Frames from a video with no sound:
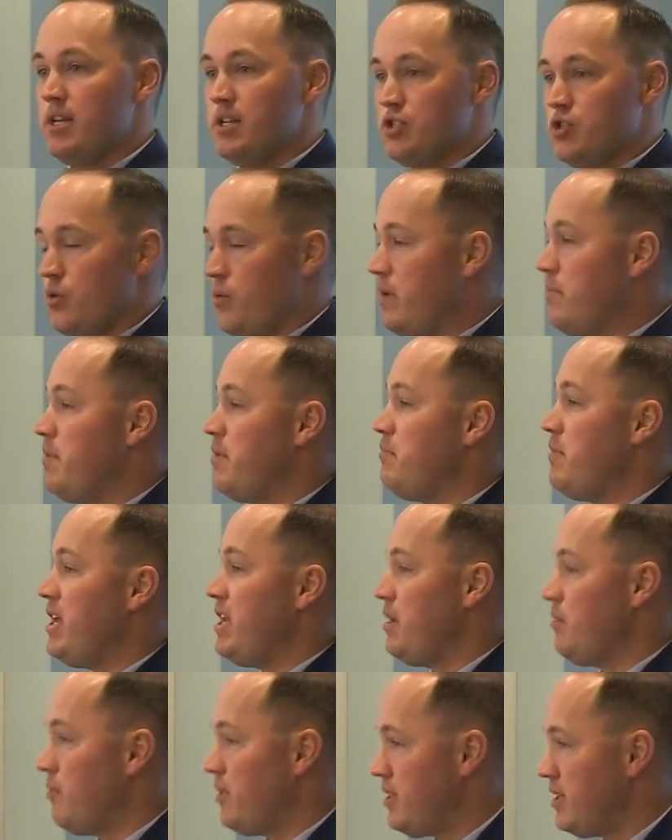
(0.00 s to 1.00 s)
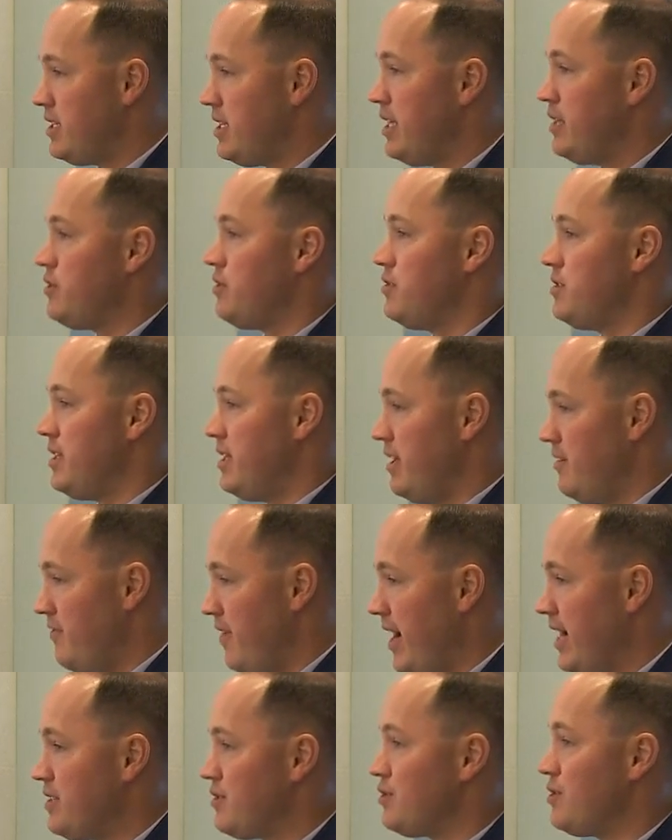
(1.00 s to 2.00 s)
So we've been meeting with the teachers and the
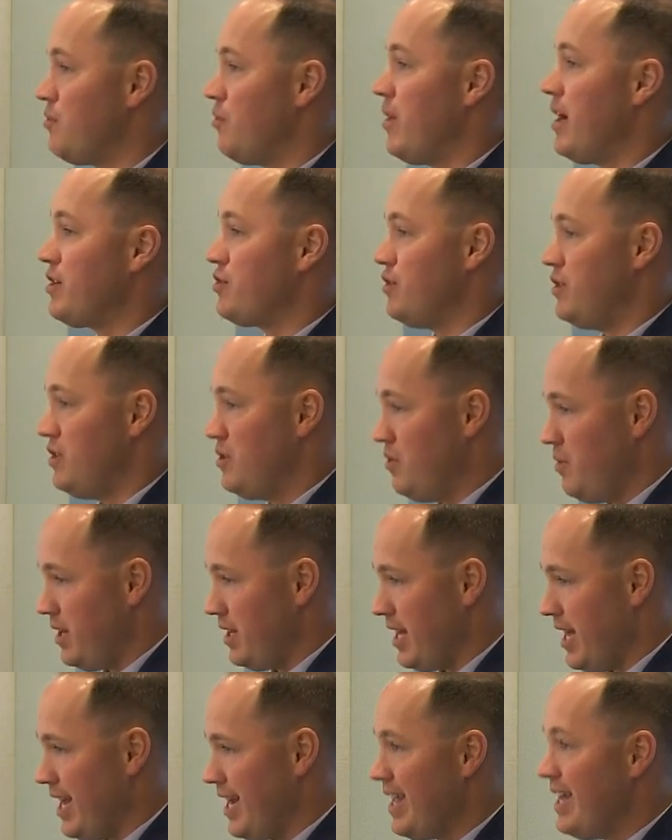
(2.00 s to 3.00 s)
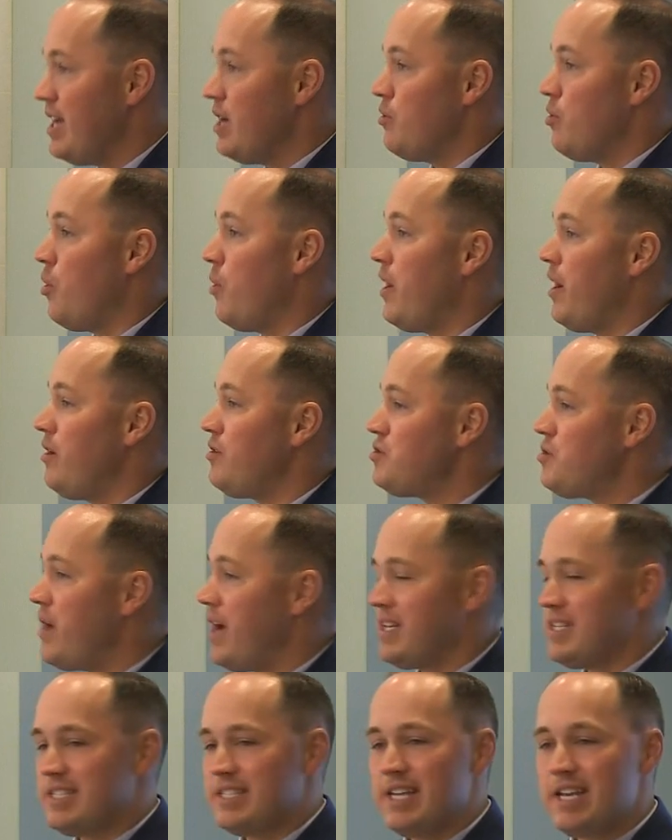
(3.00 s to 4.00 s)
advisors, and we're actually doing that. Well, we also
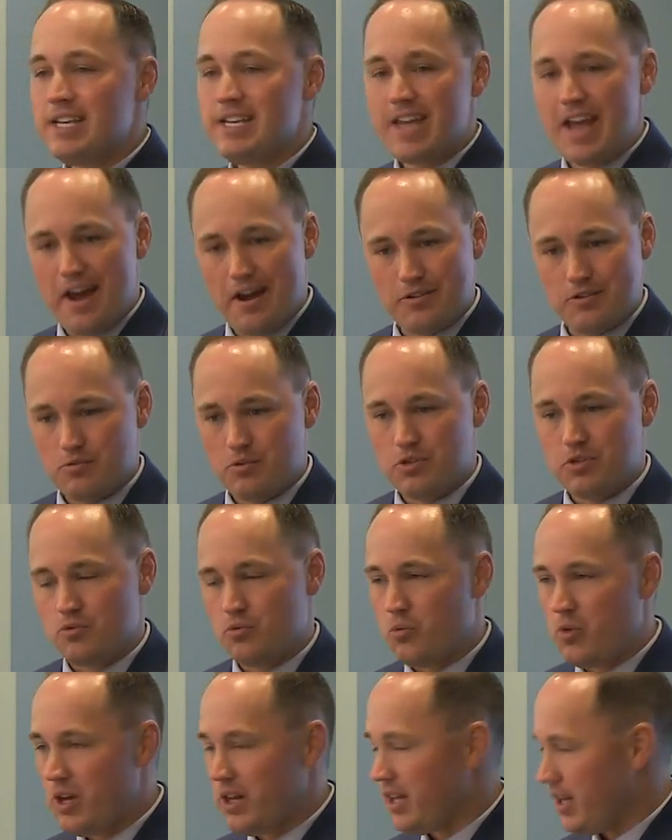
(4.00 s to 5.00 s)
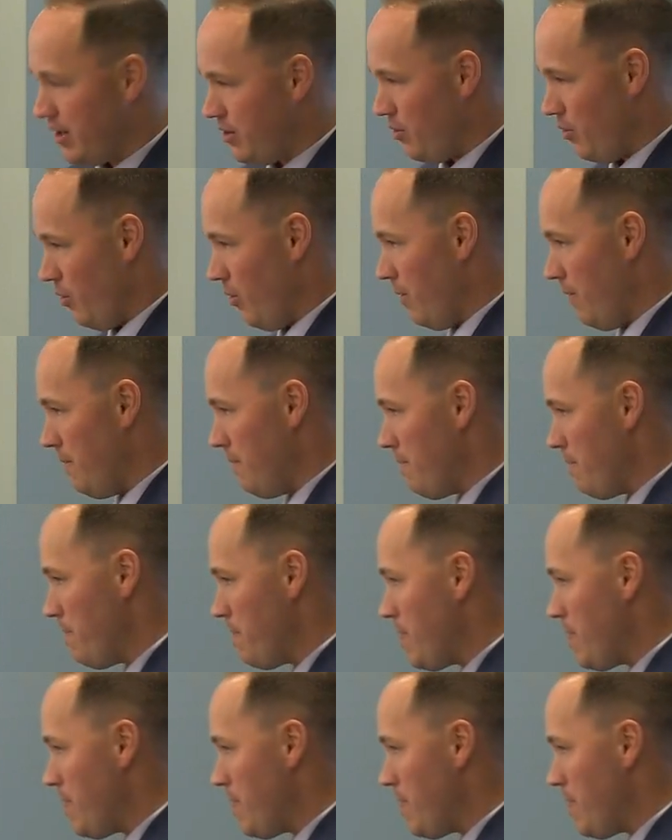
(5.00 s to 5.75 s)
had sit-downs, which is really cool,